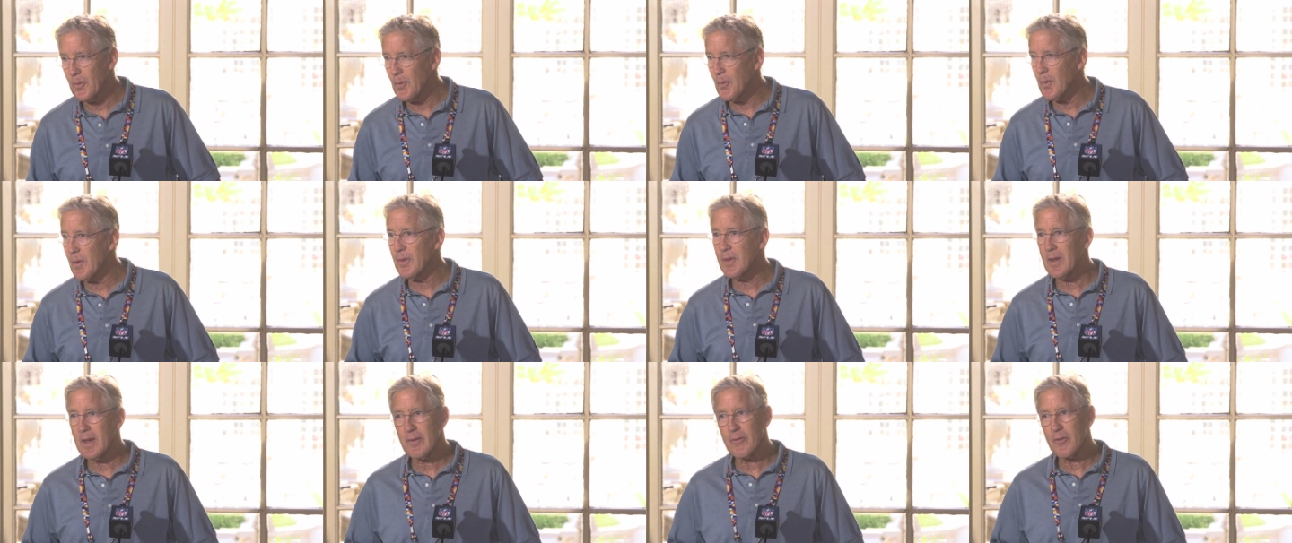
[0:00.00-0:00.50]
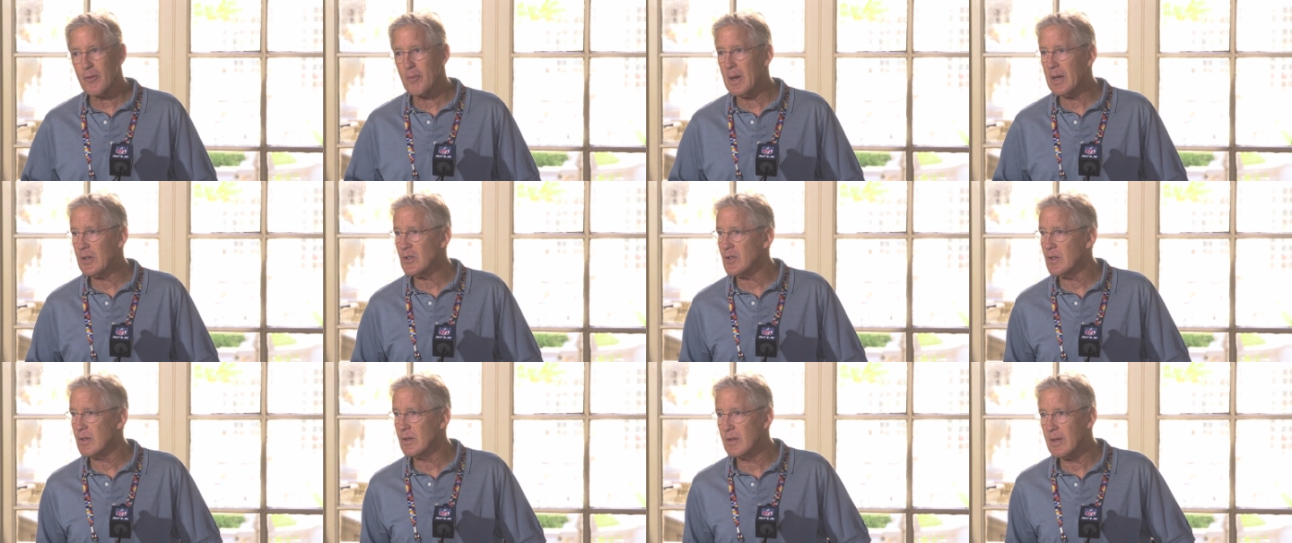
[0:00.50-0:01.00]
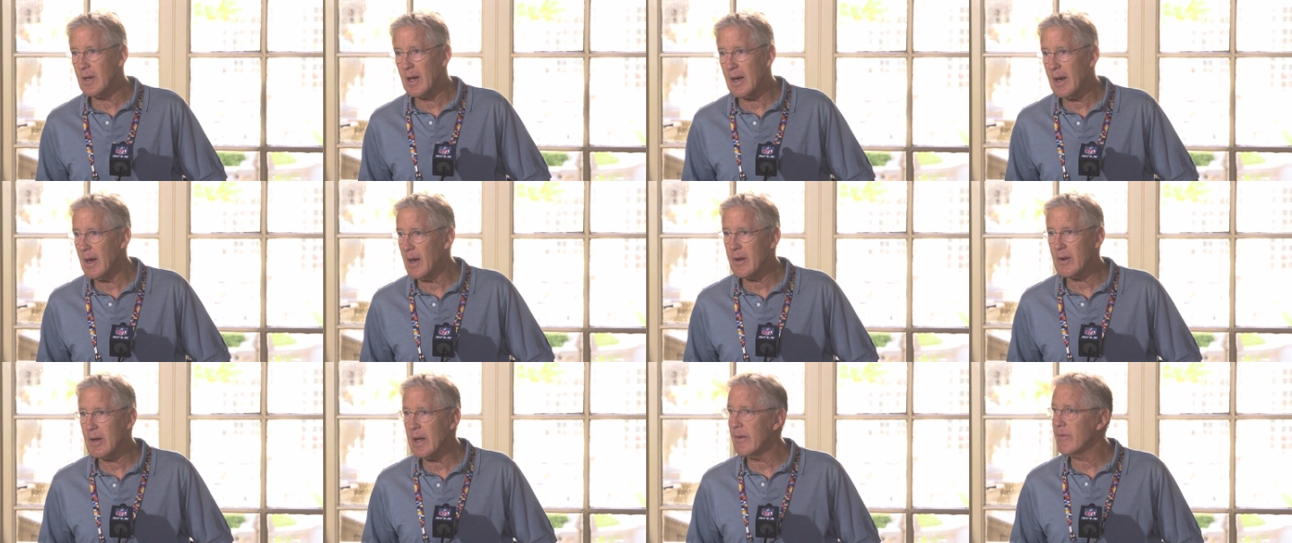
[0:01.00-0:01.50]
with the information.
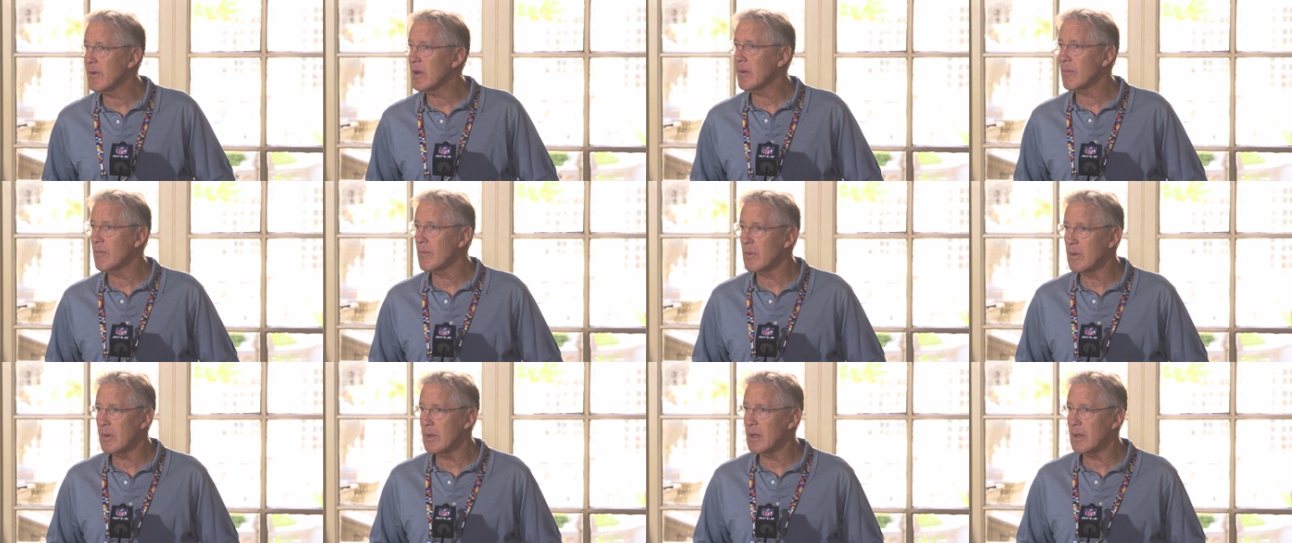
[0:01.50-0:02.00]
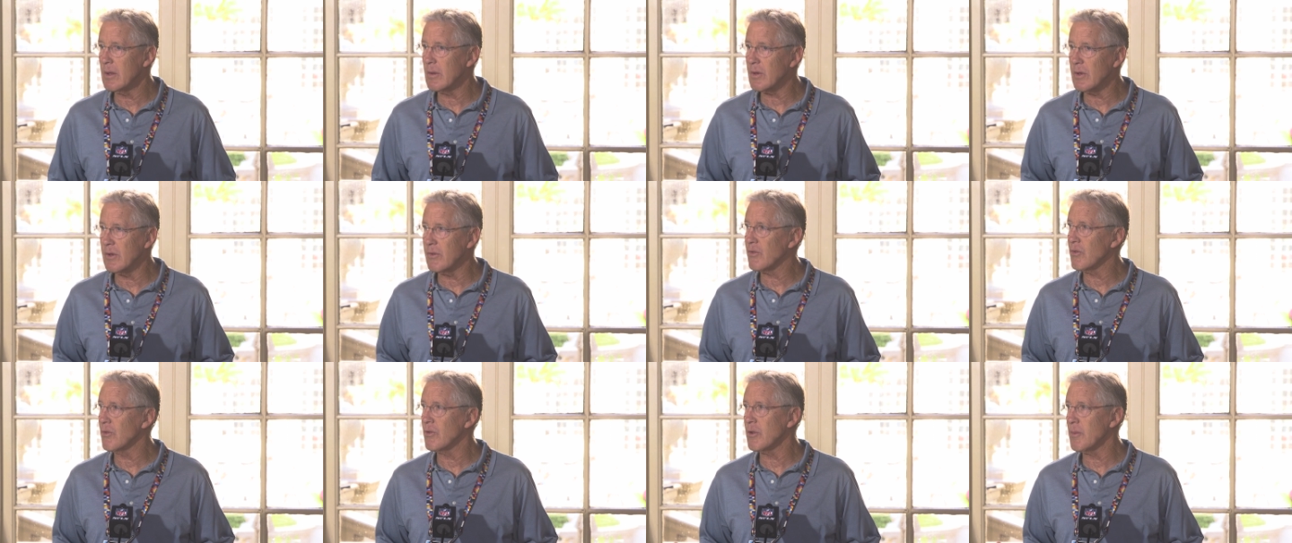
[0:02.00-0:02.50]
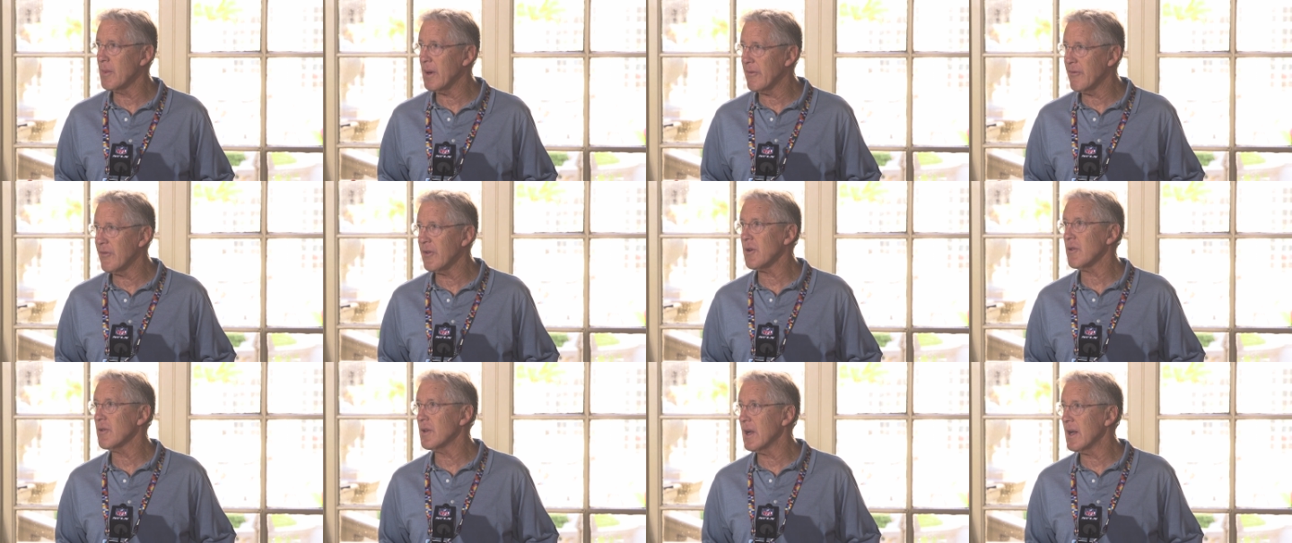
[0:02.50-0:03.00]
I don't have any concern
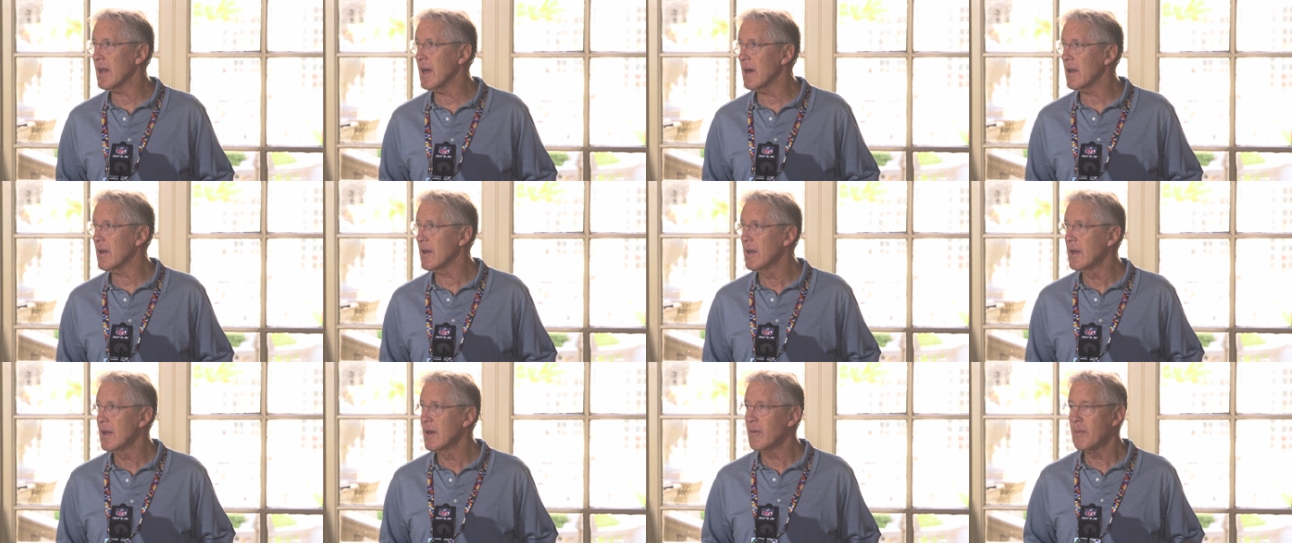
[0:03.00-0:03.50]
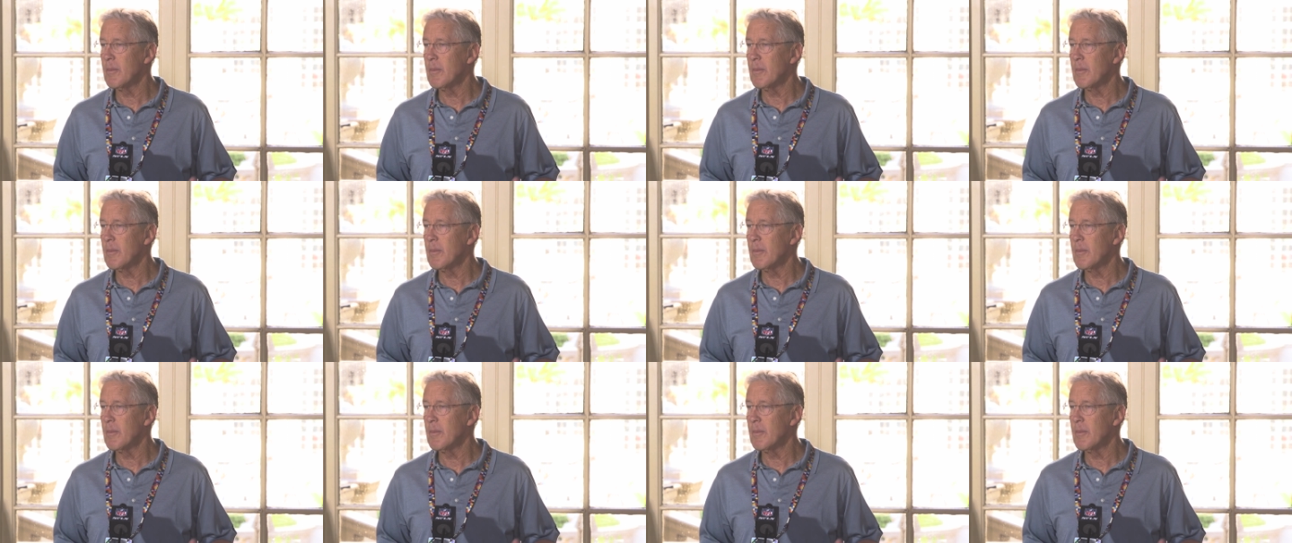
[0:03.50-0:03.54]
about figuring that out.